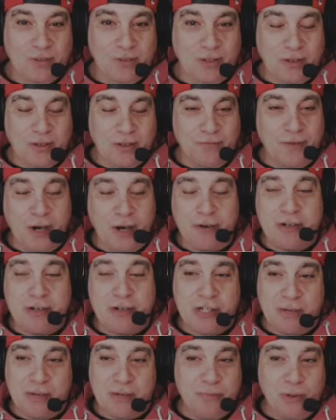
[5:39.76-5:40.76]
Very
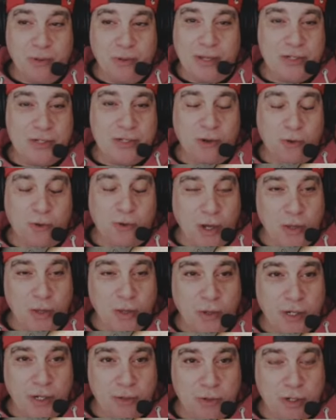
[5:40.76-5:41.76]
simple. That's not quite the
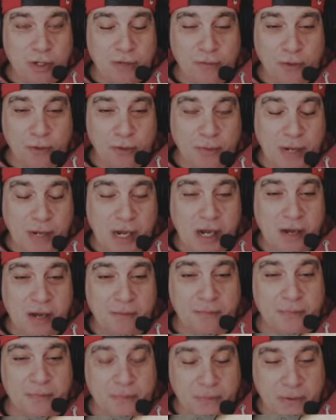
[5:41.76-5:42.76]
word I was looking for.
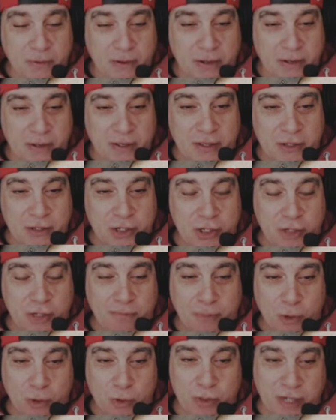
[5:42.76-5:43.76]
It's just a
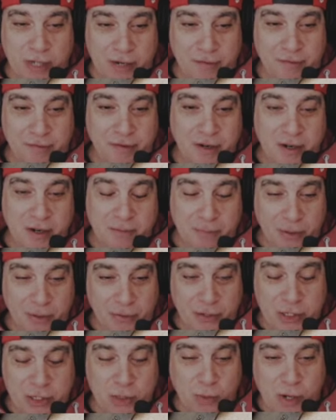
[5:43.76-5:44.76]
ball diff. But
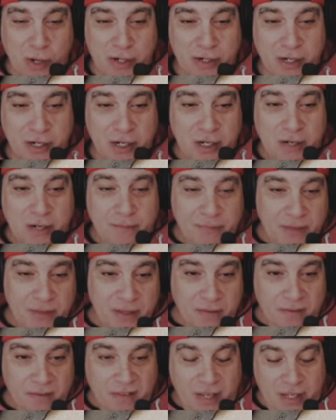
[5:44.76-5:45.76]
this one,
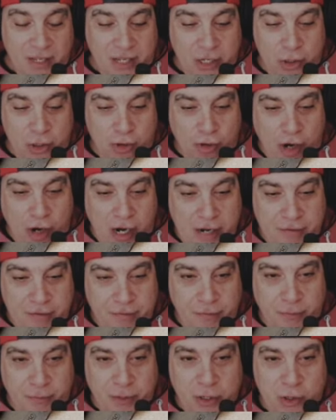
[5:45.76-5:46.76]
it does
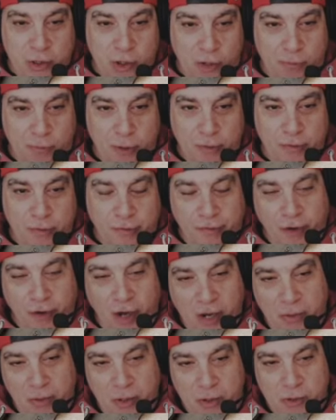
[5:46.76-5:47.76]
drive when you sort of move the
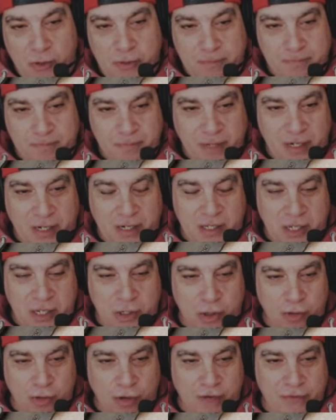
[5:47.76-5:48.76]
flywheel, and it
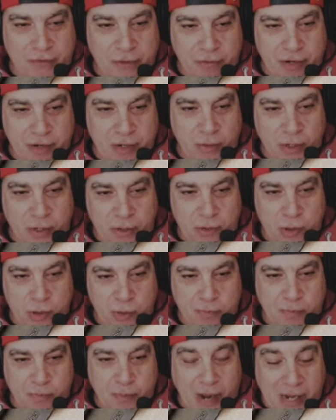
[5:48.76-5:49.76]
does drive the rear wheels.
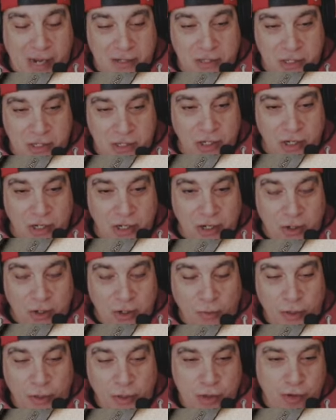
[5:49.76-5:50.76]
But
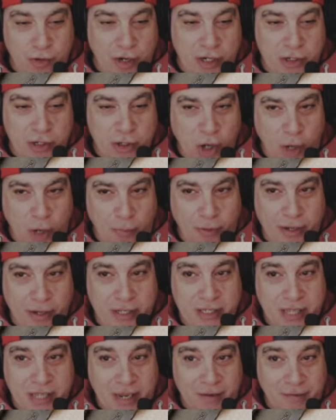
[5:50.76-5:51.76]
when you try and operate
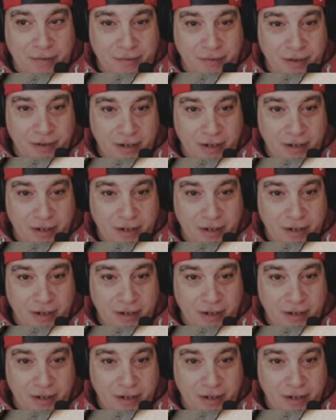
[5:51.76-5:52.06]
the diff,